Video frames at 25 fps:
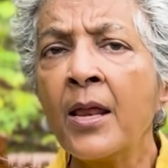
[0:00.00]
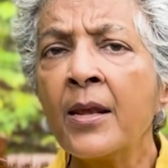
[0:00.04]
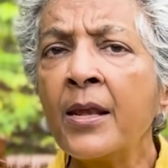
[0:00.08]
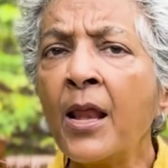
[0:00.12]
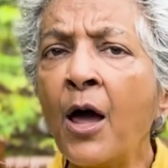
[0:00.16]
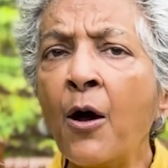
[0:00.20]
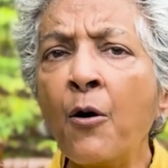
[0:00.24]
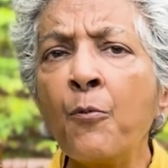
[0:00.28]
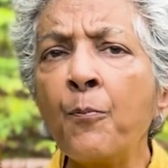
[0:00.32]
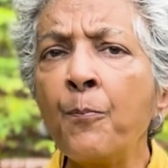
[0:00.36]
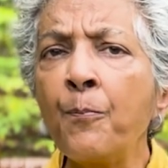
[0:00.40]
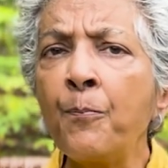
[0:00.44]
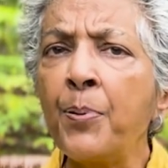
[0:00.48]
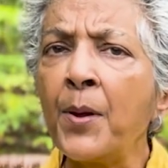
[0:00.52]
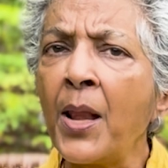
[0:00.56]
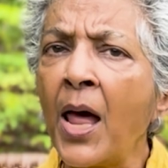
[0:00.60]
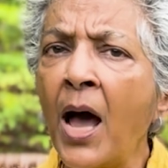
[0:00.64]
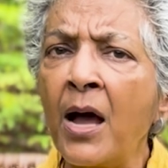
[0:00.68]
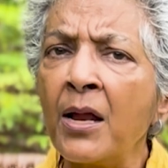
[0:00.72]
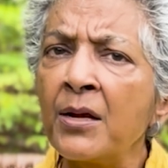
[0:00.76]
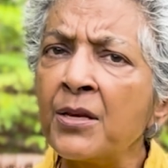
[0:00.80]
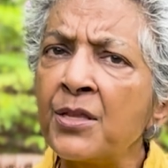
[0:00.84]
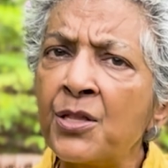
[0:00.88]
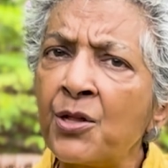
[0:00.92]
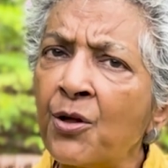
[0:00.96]
Now,
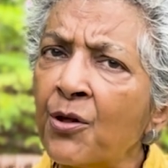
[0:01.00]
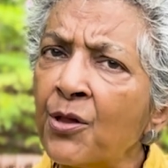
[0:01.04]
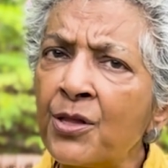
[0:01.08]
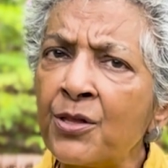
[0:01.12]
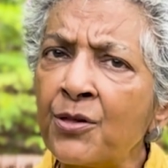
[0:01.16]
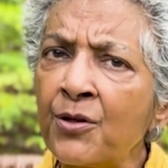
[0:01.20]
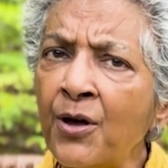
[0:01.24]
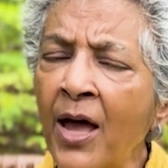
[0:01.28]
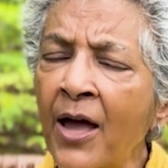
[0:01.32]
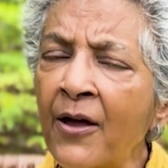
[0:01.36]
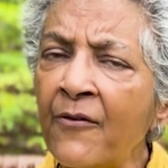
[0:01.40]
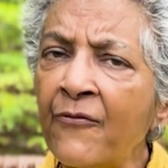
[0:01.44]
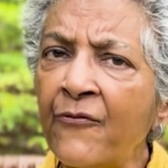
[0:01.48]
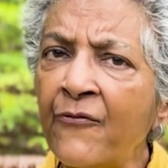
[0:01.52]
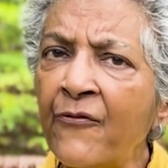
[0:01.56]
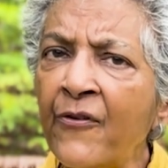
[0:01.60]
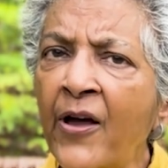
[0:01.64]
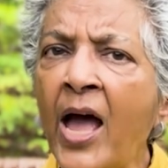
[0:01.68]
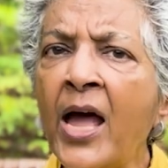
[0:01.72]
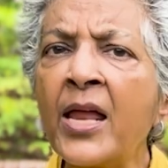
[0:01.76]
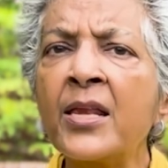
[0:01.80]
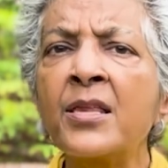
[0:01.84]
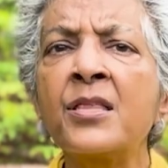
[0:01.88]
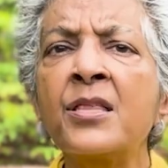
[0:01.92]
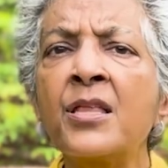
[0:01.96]
plants also have
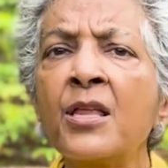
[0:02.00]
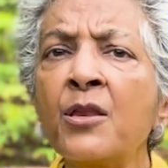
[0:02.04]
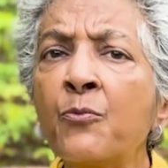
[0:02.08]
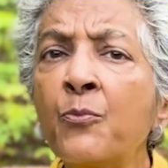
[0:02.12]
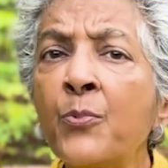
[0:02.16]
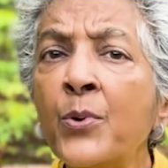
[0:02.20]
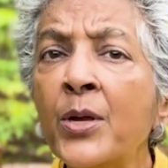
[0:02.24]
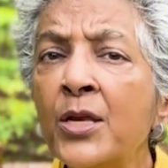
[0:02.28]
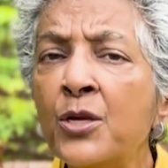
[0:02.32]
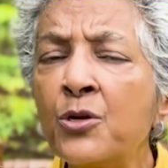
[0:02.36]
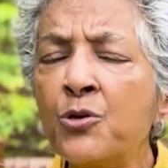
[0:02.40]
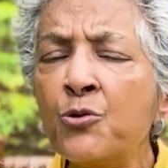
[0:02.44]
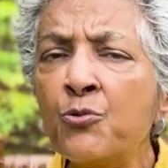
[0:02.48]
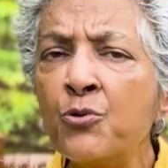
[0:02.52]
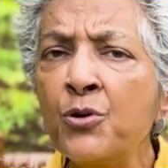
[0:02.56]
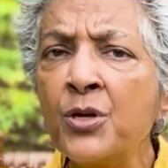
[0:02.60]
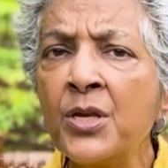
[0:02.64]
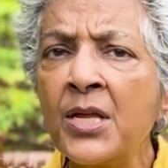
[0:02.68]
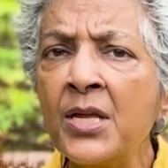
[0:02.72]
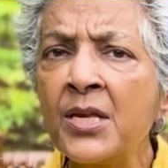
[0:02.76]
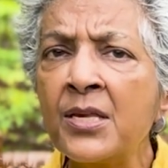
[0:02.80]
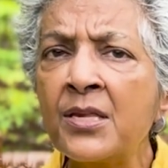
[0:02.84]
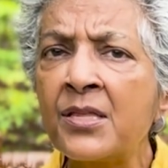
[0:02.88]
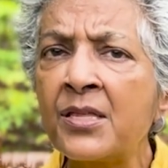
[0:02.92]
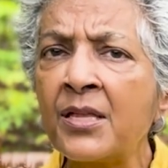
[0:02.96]
fats, and we do
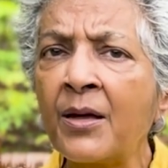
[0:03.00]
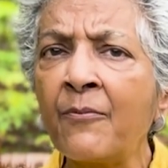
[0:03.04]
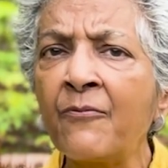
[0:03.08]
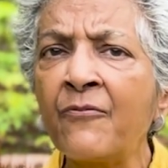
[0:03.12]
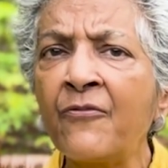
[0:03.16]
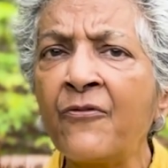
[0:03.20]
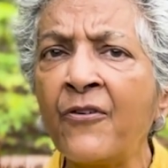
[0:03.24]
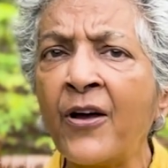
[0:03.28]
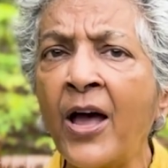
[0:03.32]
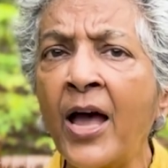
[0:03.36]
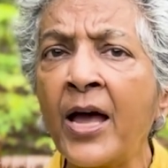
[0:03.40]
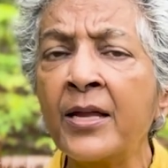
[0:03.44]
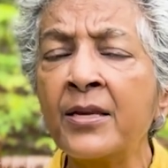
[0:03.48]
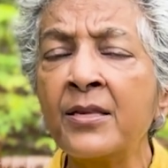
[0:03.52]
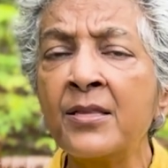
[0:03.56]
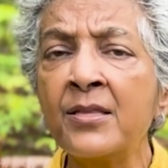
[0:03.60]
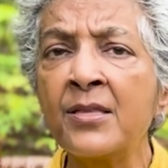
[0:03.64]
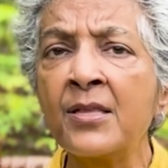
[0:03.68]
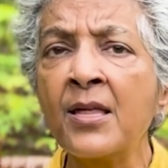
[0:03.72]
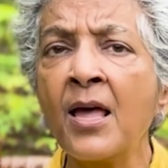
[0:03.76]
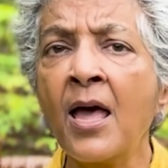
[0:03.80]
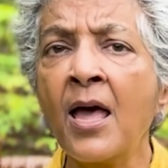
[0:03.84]
need some fats.